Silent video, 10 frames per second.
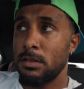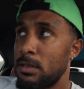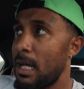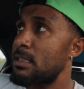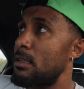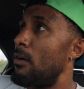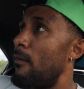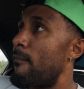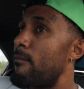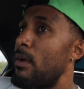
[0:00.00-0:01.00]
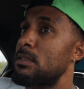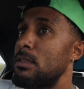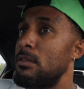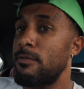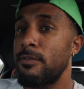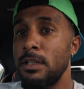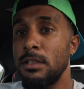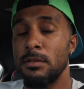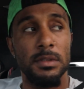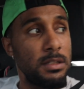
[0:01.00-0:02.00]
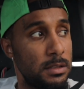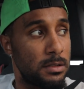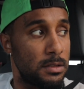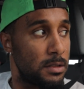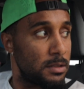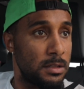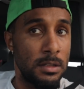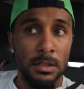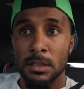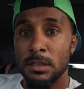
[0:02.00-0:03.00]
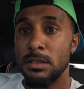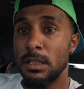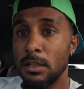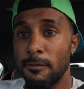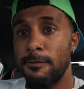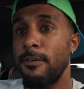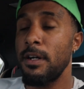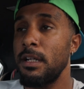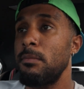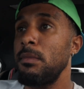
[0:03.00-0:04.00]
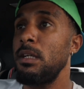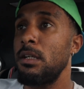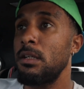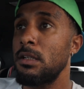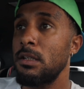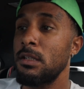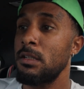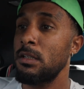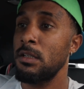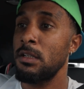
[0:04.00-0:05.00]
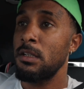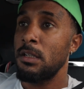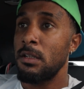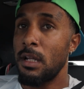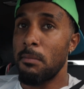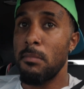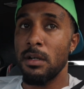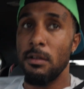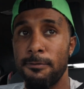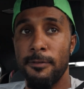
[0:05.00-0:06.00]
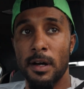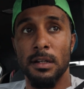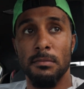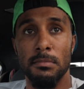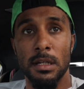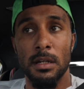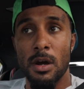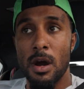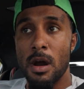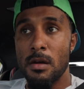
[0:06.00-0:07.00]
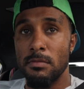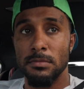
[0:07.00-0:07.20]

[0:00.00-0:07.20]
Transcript: That's a little funny to me. It's a little funny to me. That money funny to me, yeah.